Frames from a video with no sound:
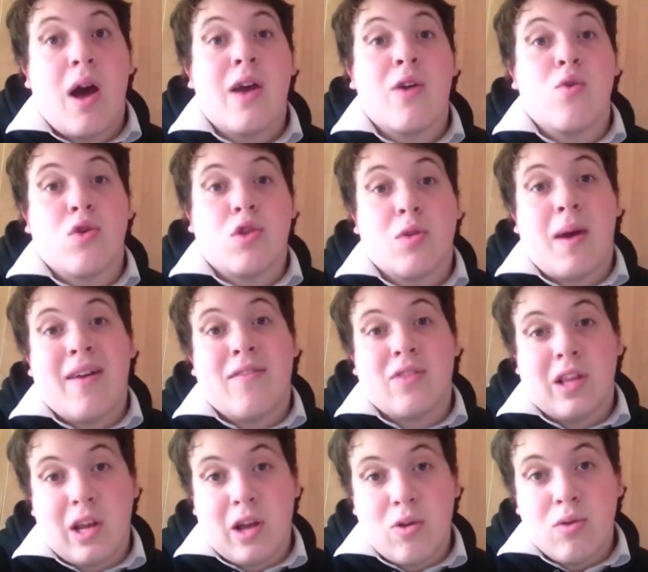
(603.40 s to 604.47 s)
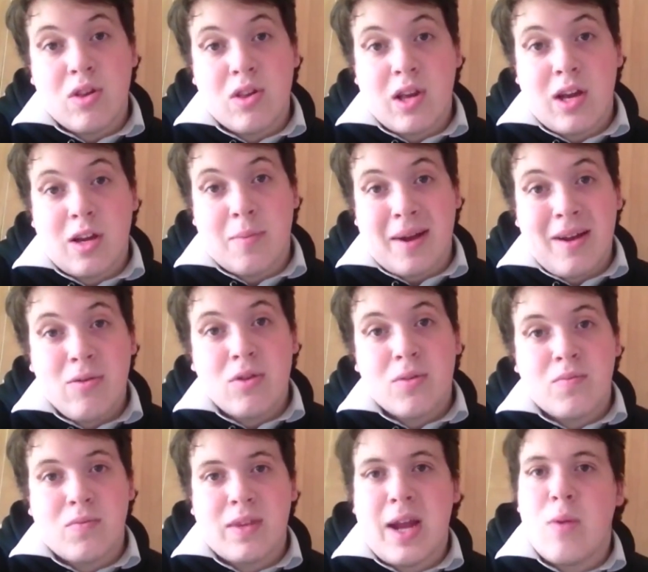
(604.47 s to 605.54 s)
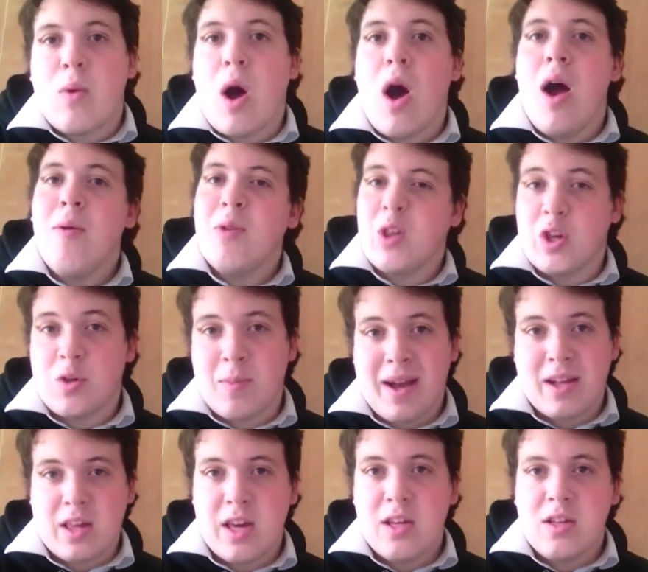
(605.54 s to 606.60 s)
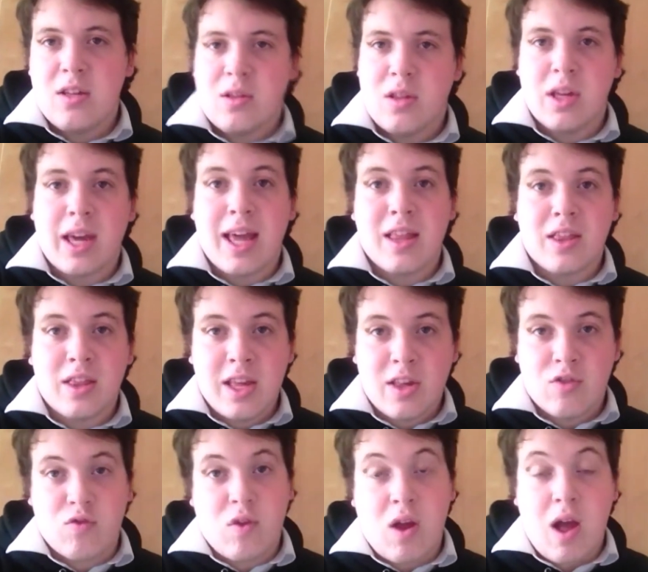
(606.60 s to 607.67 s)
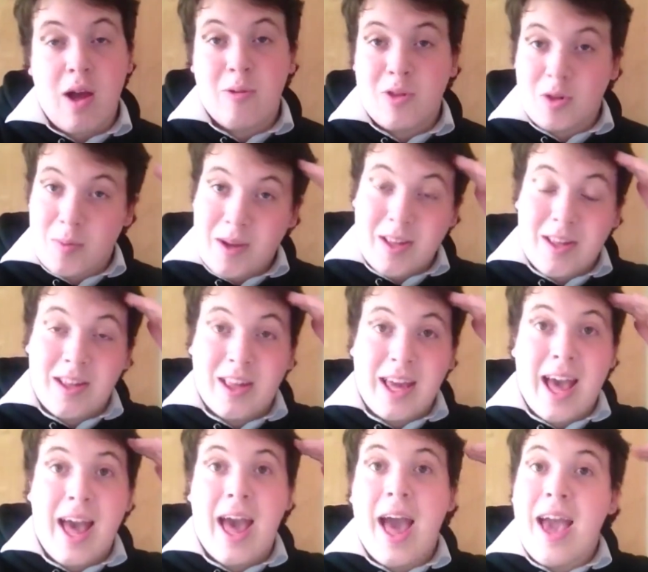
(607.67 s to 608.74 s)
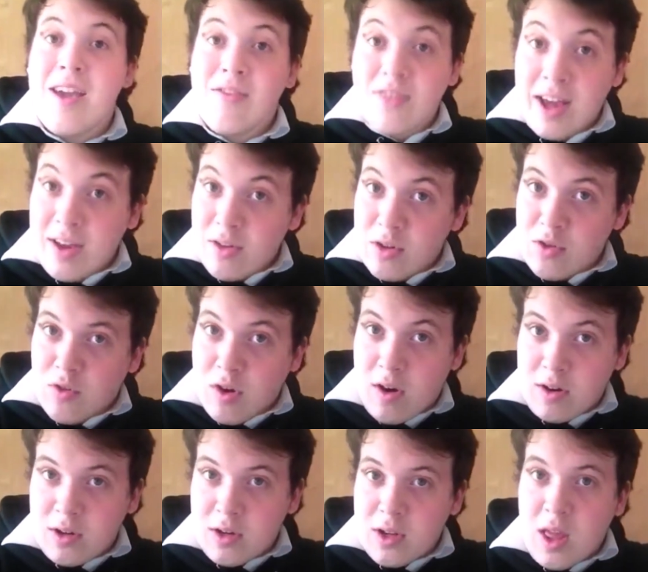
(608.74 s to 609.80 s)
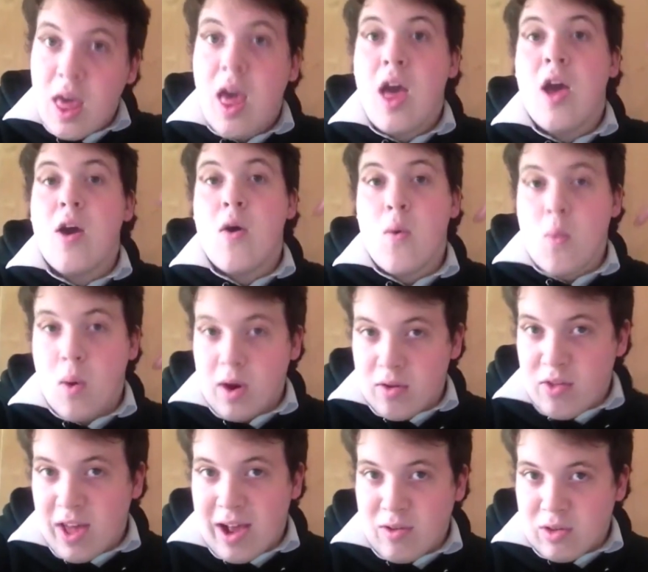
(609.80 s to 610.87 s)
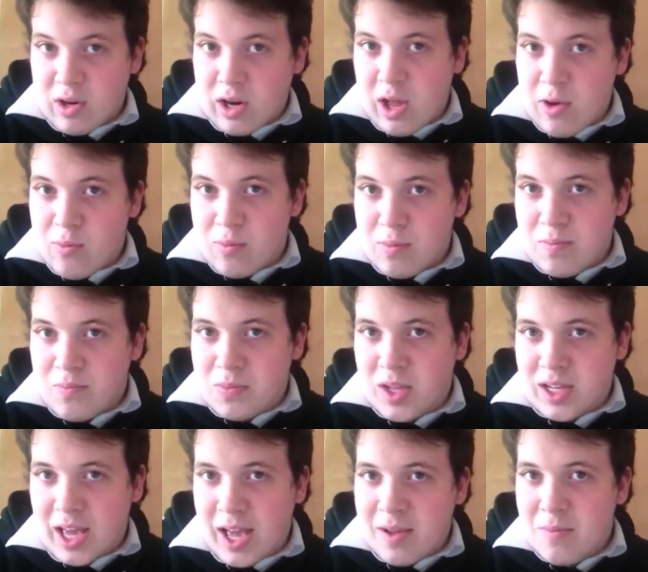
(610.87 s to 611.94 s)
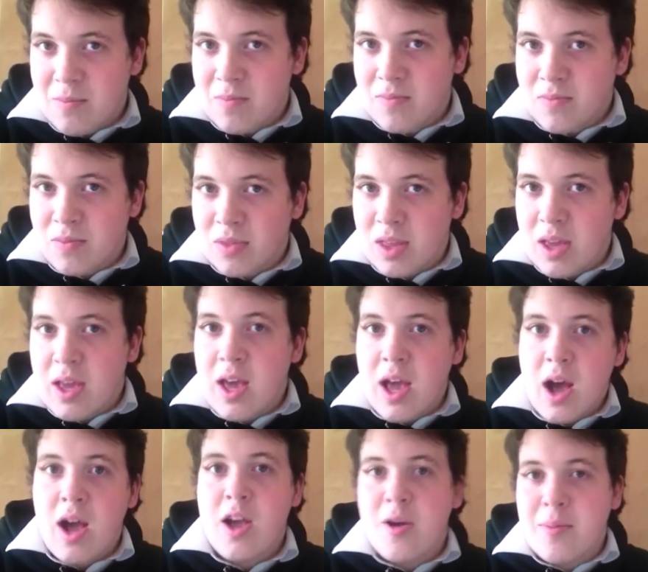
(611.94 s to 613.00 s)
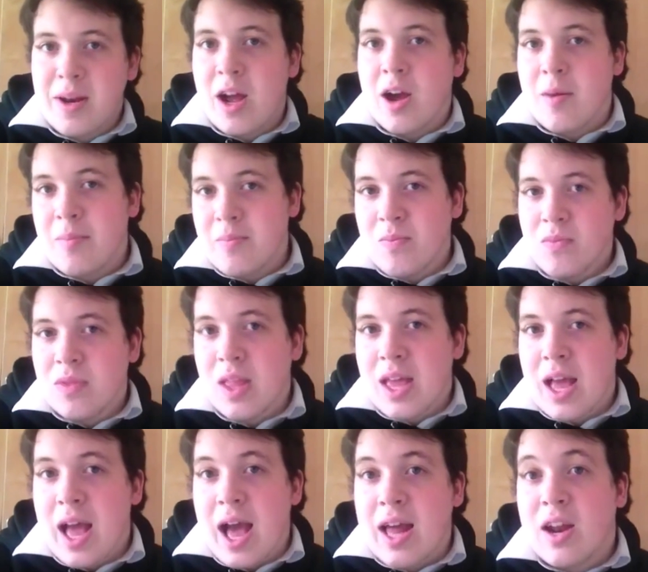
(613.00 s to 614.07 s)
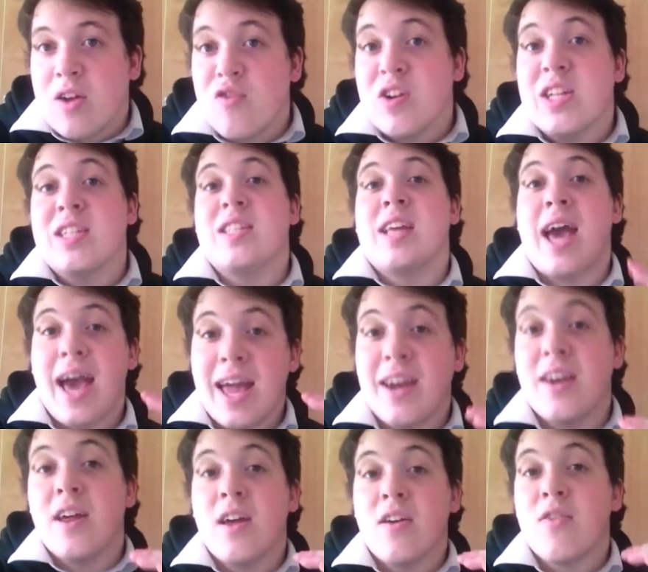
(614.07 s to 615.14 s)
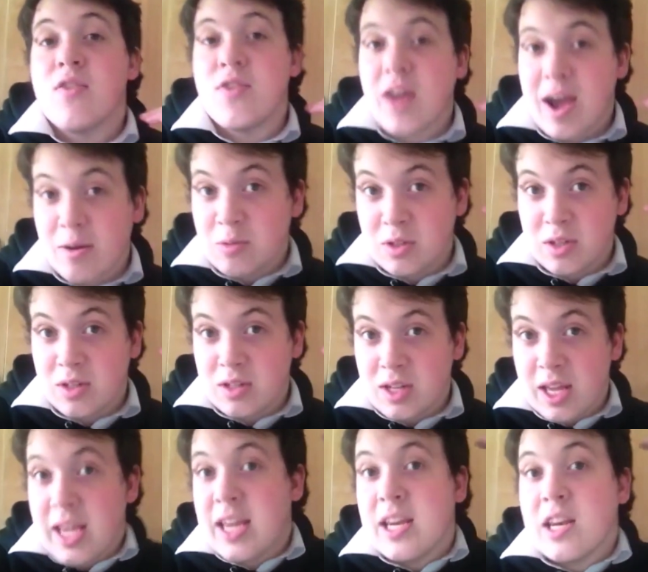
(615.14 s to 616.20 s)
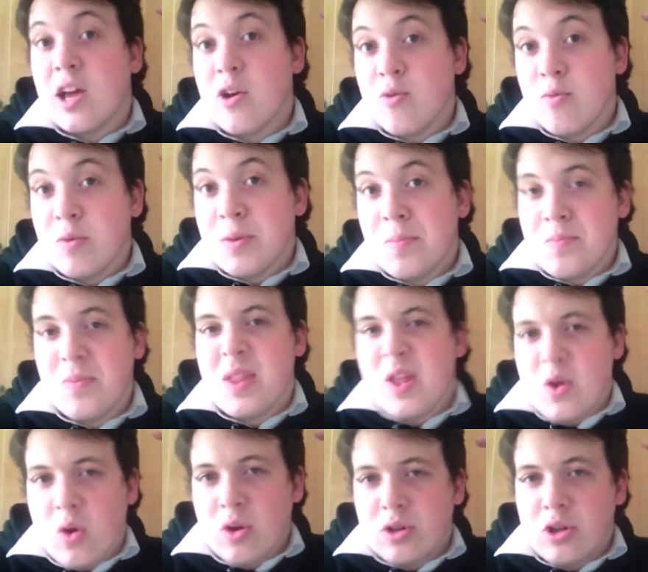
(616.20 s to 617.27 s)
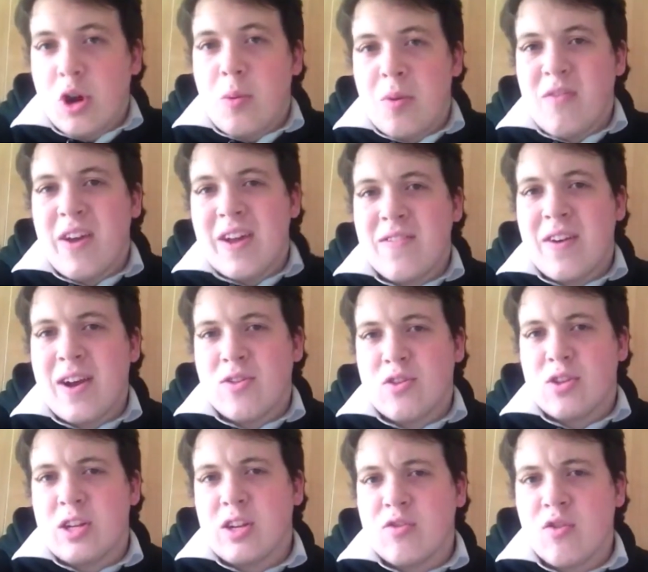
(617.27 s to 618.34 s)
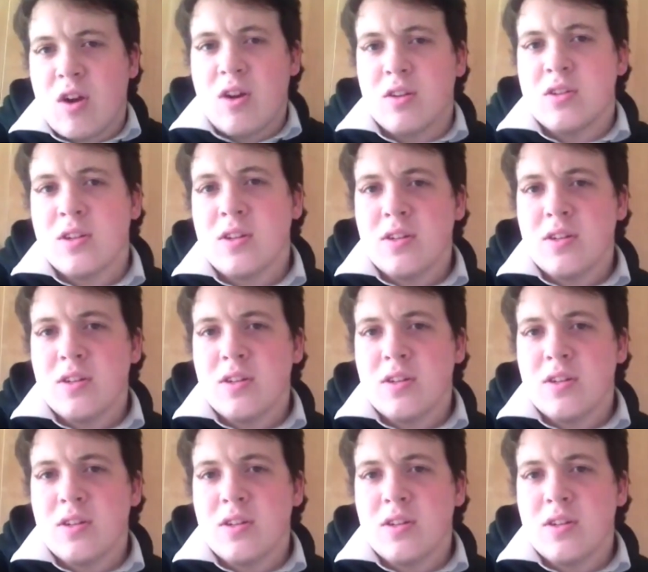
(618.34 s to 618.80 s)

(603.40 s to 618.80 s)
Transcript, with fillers: I also have to loan a certain amount. Now, I was expecting to get this. I was expecting to get 8,000 grant, 1,000 loan. Okay, I open it up and I read 10,000 in loan on top of 8,000 in grant.